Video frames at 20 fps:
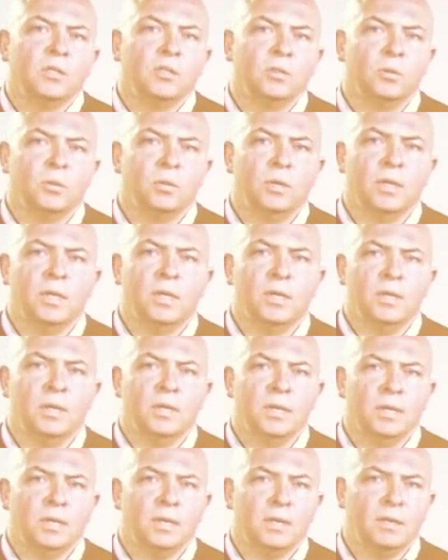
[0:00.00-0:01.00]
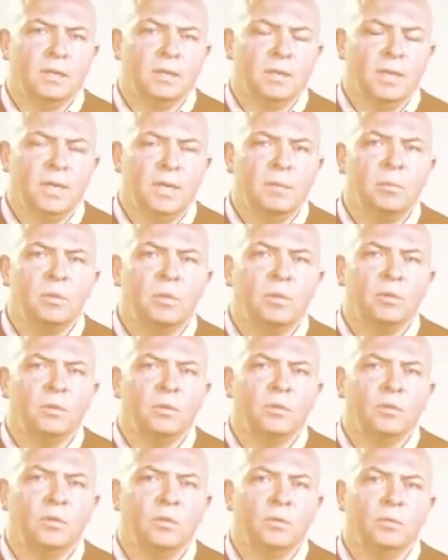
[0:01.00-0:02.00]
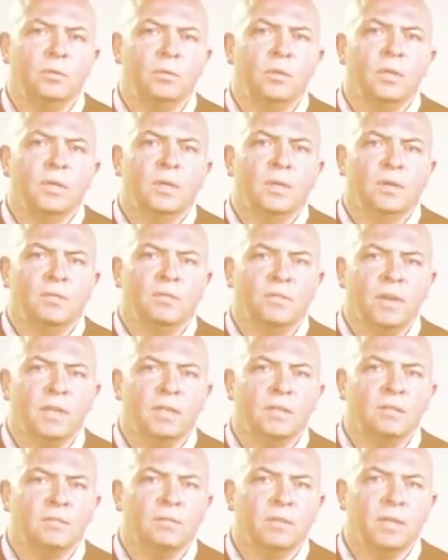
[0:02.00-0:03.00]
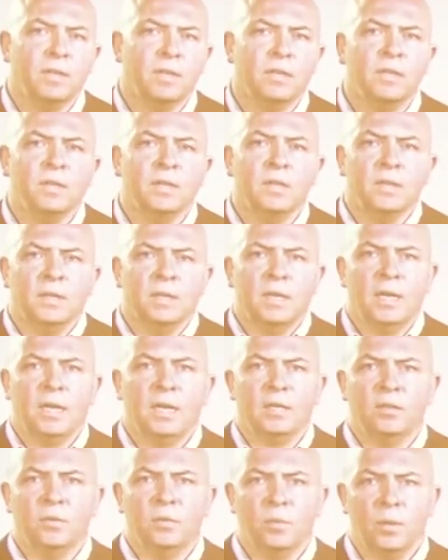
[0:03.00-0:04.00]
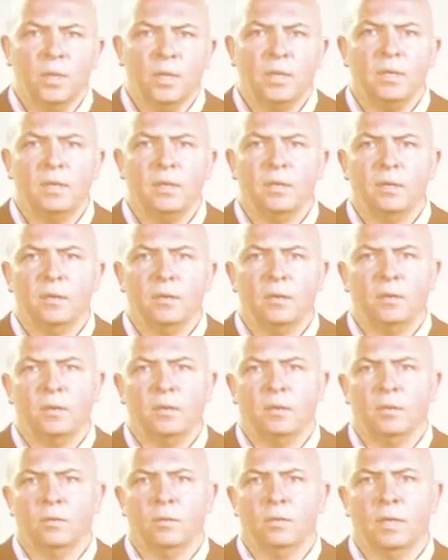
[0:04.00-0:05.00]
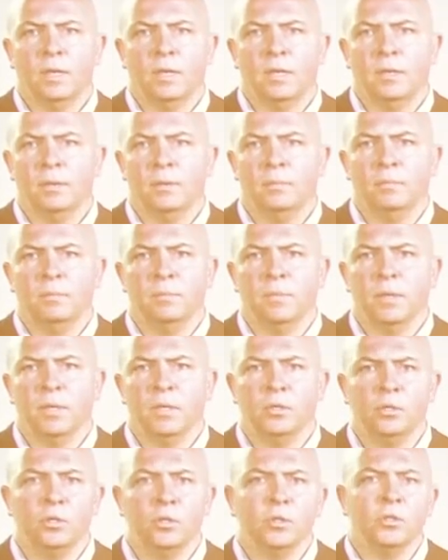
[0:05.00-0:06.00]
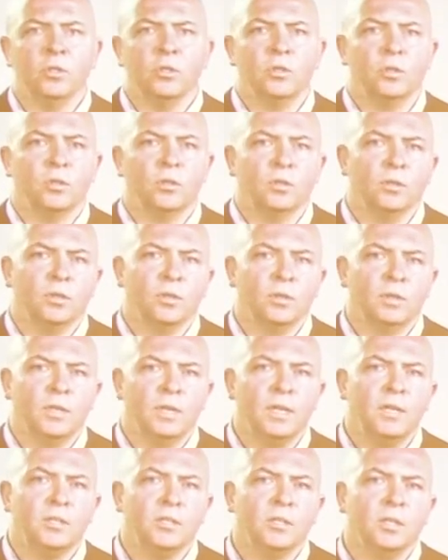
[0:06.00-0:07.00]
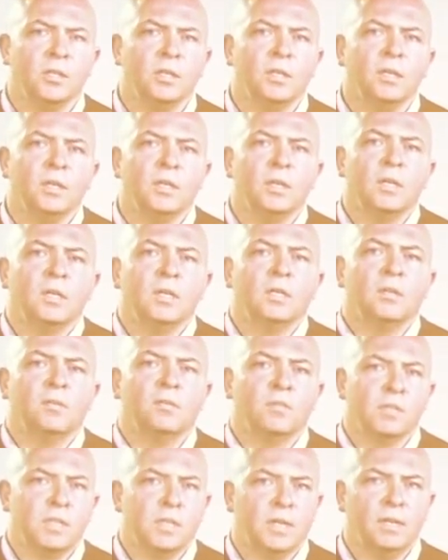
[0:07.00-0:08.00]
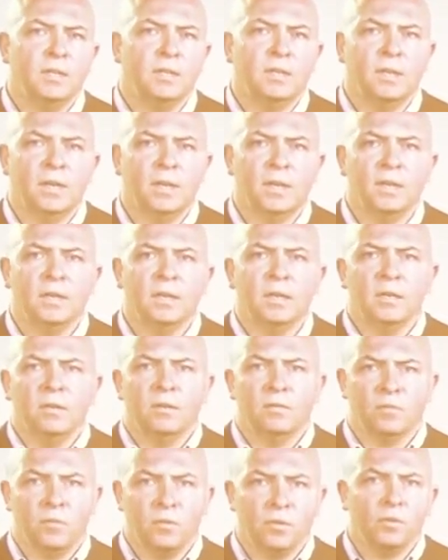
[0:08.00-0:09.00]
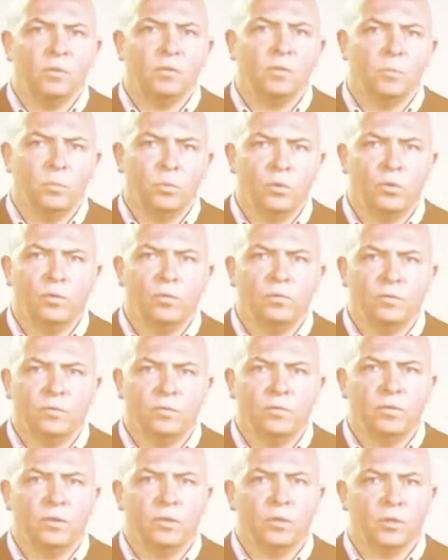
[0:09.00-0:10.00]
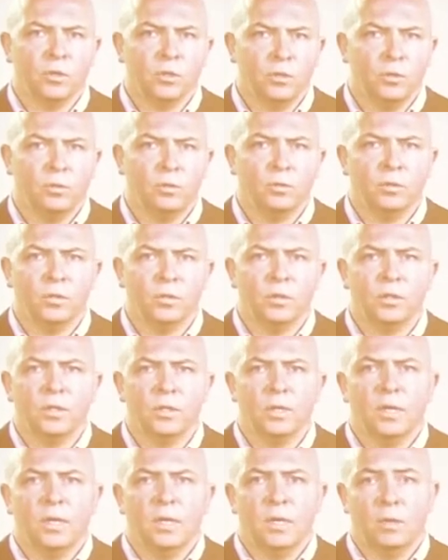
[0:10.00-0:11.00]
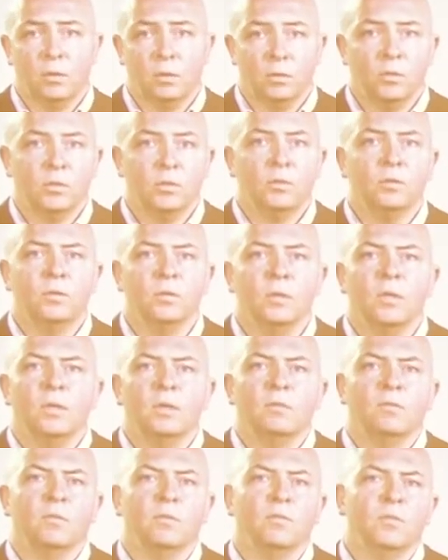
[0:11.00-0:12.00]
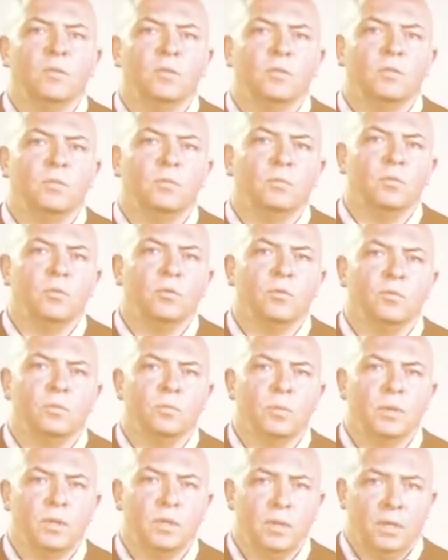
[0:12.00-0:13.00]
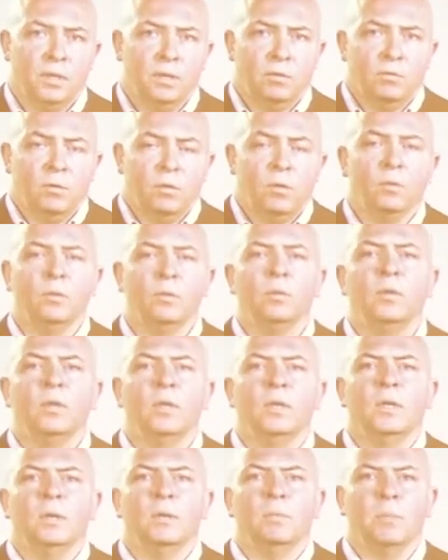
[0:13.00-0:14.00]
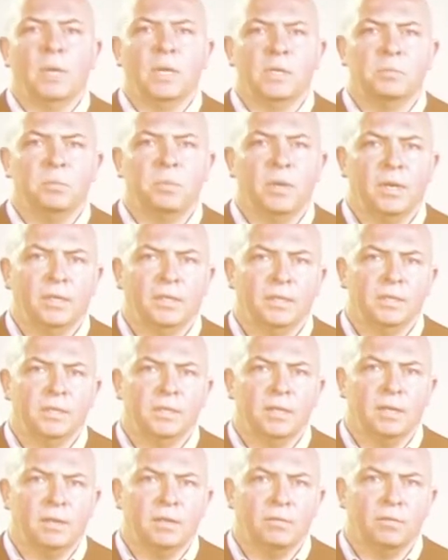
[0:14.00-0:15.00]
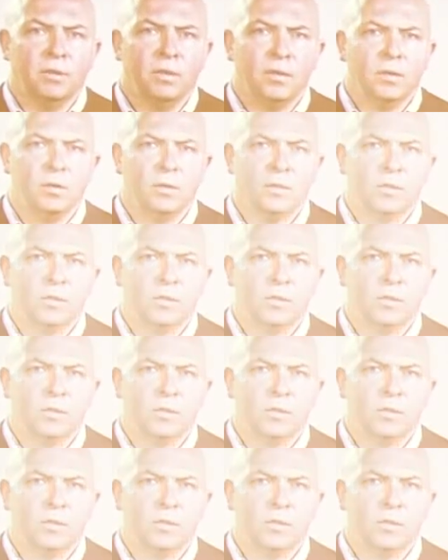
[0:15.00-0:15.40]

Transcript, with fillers: so it can enable you to effectively uh, tweak or um, adjust your, your teaching to facilitate further improvement for your students and also for further improvement in your own best practice delivery